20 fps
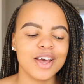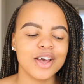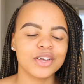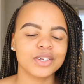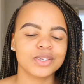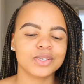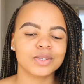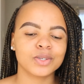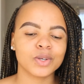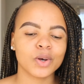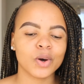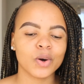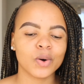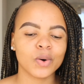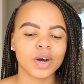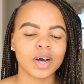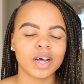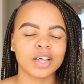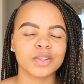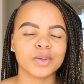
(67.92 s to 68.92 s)
So
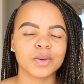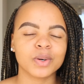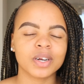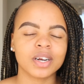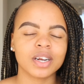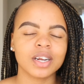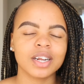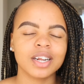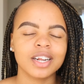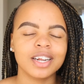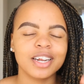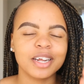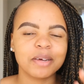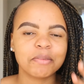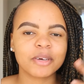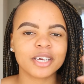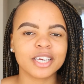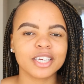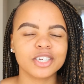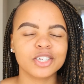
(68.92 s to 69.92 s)
I thought, let
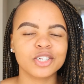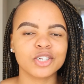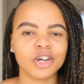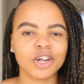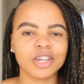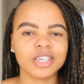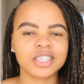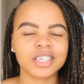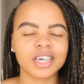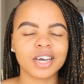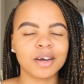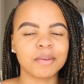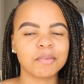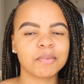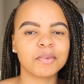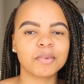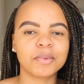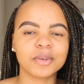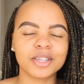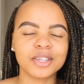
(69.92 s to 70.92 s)
me get dolled up
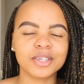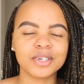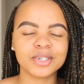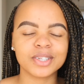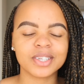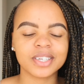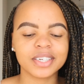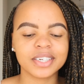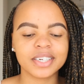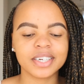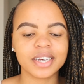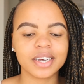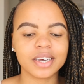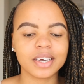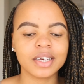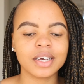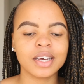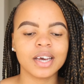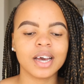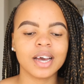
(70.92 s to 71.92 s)
with you
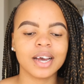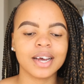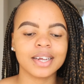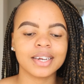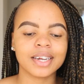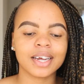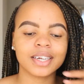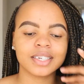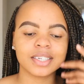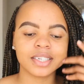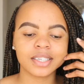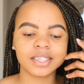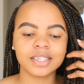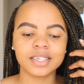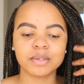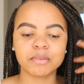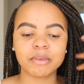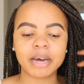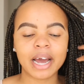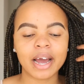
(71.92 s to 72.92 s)
today. And I just
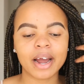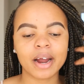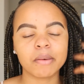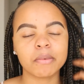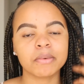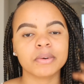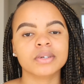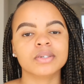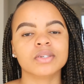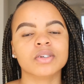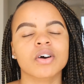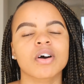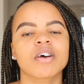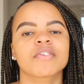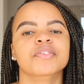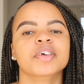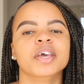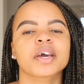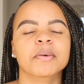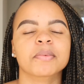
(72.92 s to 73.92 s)
did my eyebrows
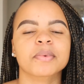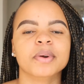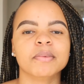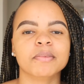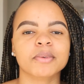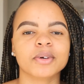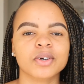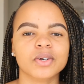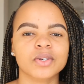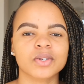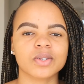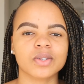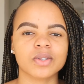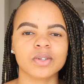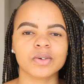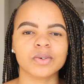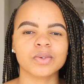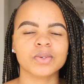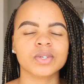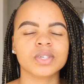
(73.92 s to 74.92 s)
off camera because
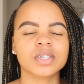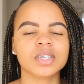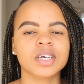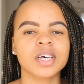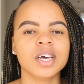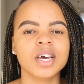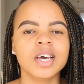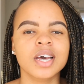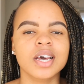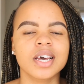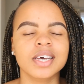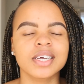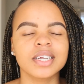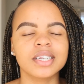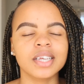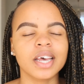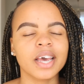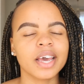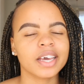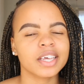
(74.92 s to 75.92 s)
those
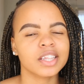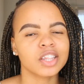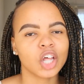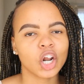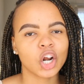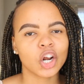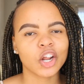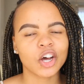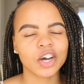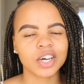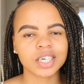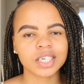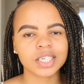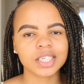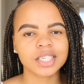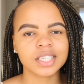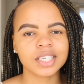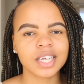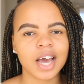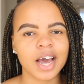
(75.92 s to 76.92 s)
take the
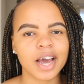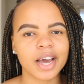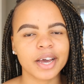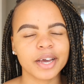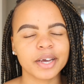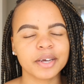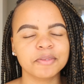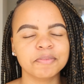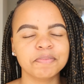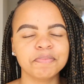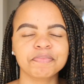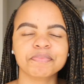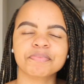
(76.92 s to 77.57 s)
longest time.